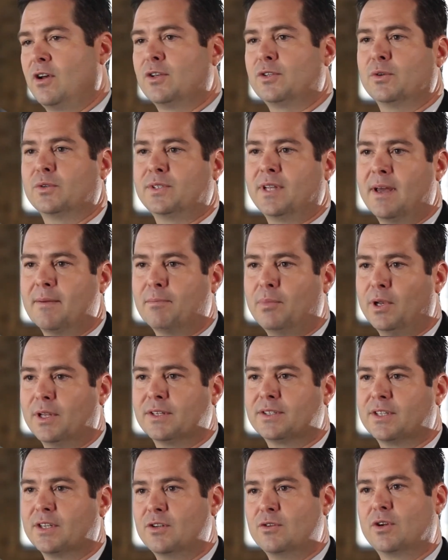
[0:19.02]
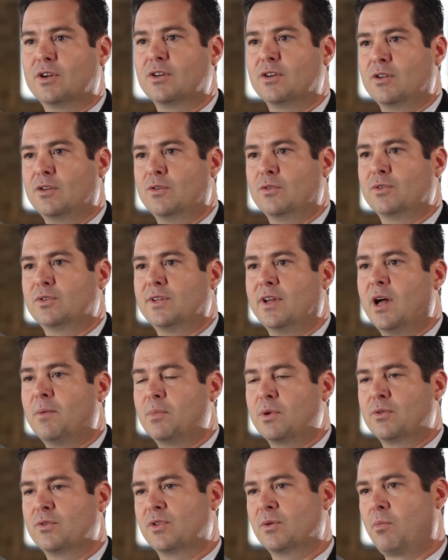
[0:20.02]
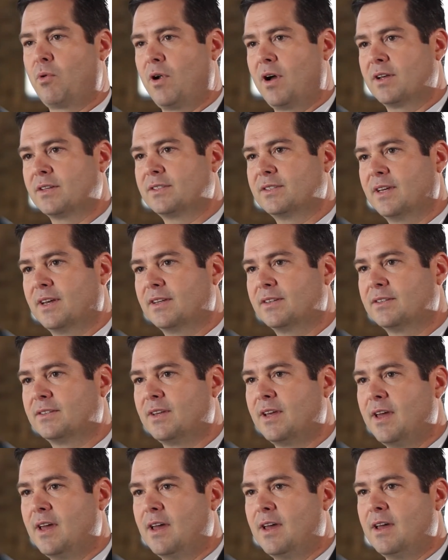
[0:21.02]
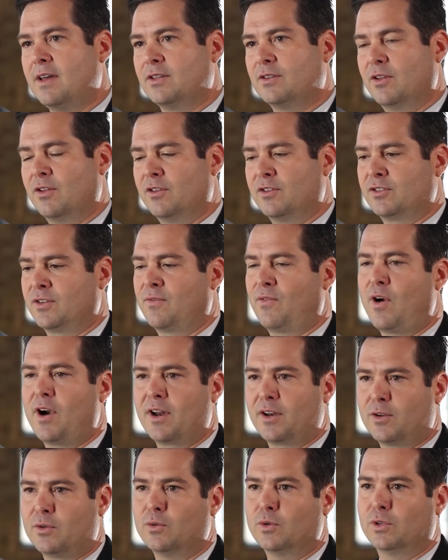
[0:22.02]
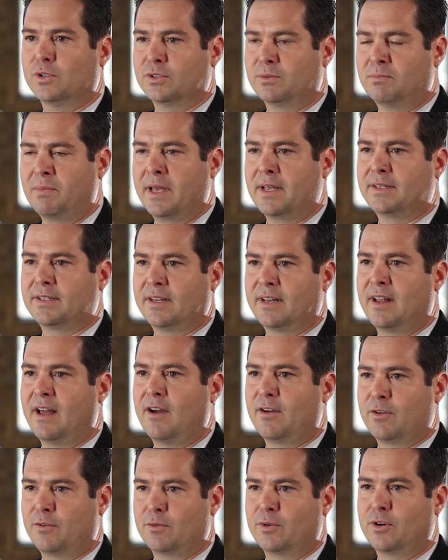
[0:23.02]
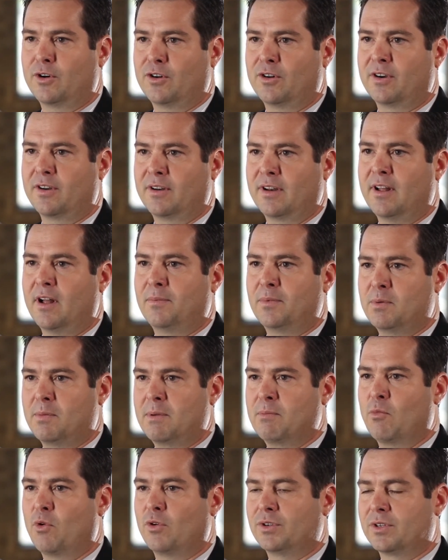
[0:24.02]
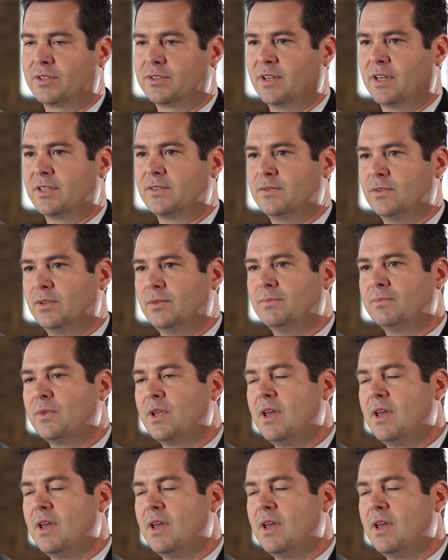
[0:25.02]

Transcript: also templates that you can use to help you through the process. So there's a variety of tools based on how you learn and to help you be more successful.